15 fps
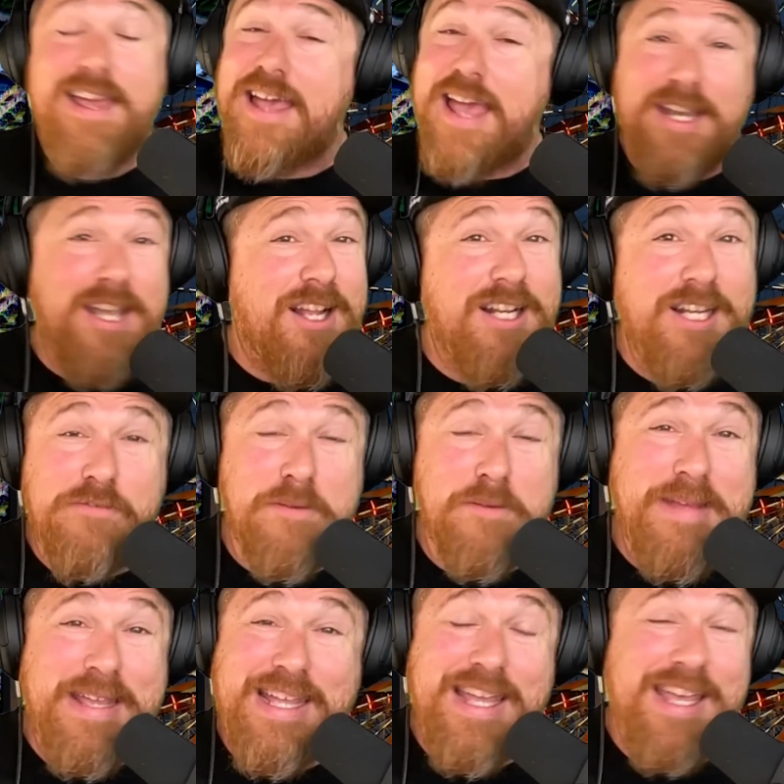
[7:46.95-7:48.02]
And luckily for
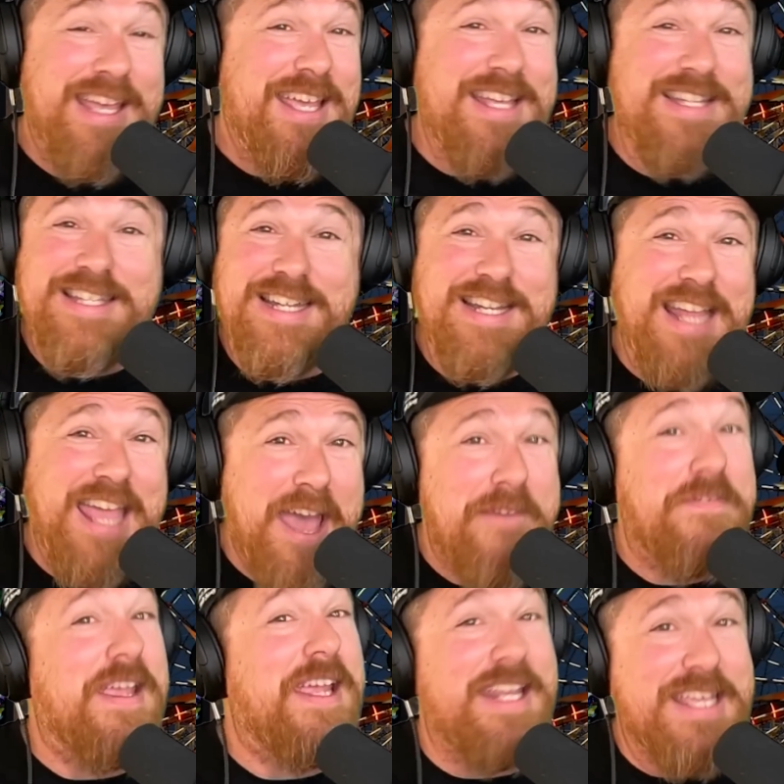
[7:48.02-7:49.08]
me, it didn't
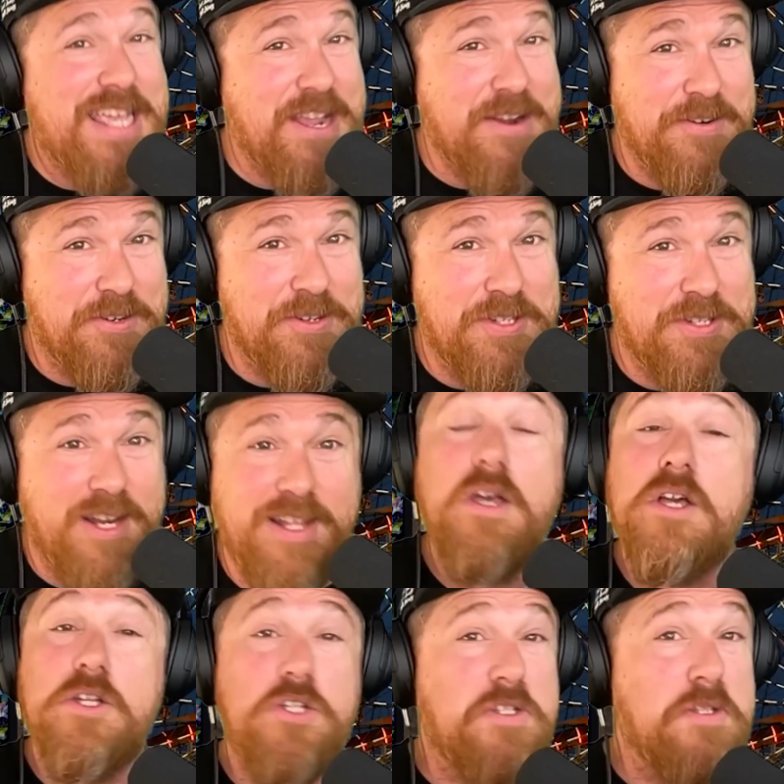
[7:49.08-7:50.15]
have any characters on it.
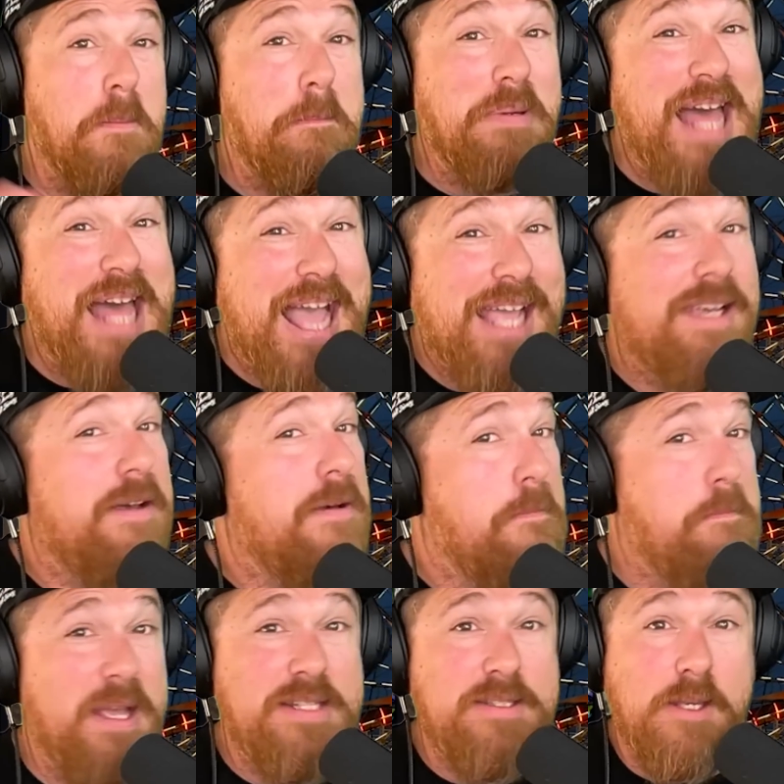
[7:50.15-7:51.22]
Just a black
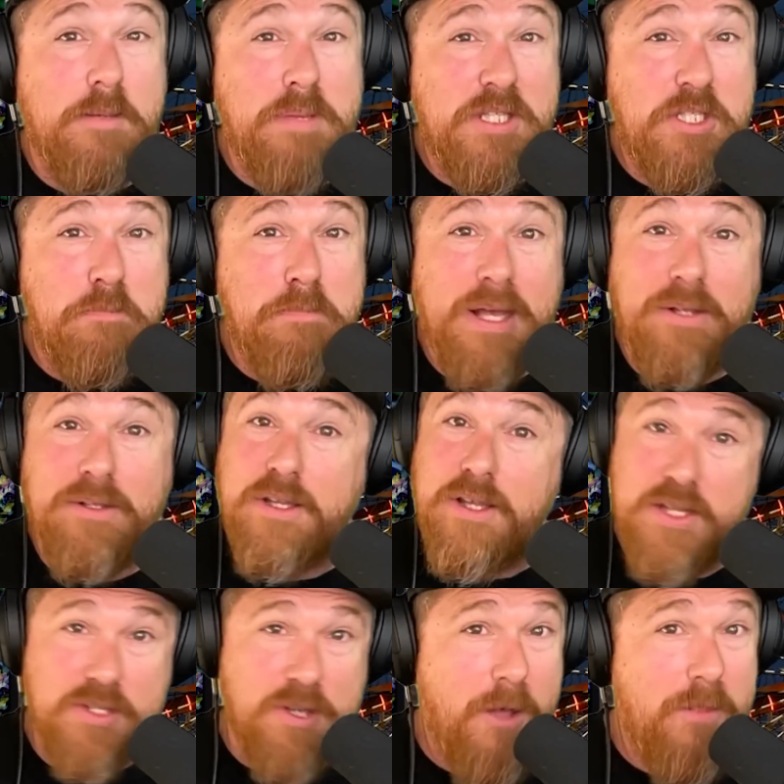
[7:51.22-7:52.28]
basic bitch belt
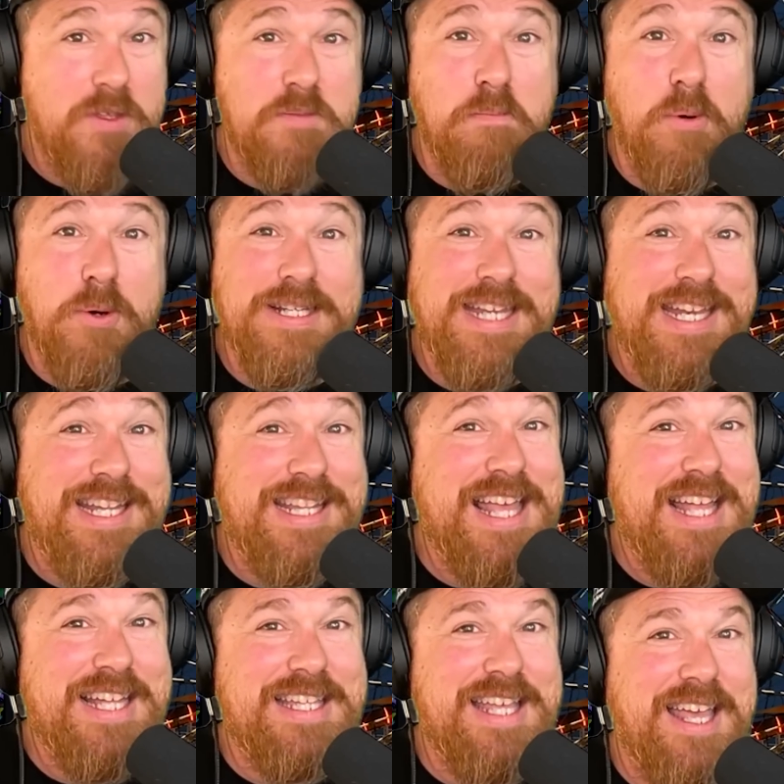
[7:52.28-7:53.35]
is all this boy needed
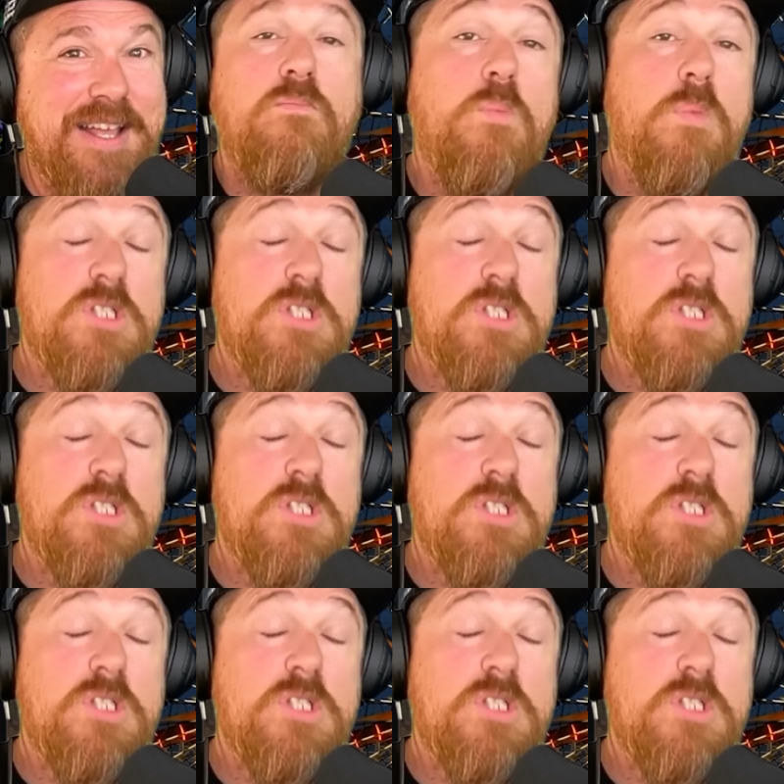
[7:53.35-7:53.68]
that day.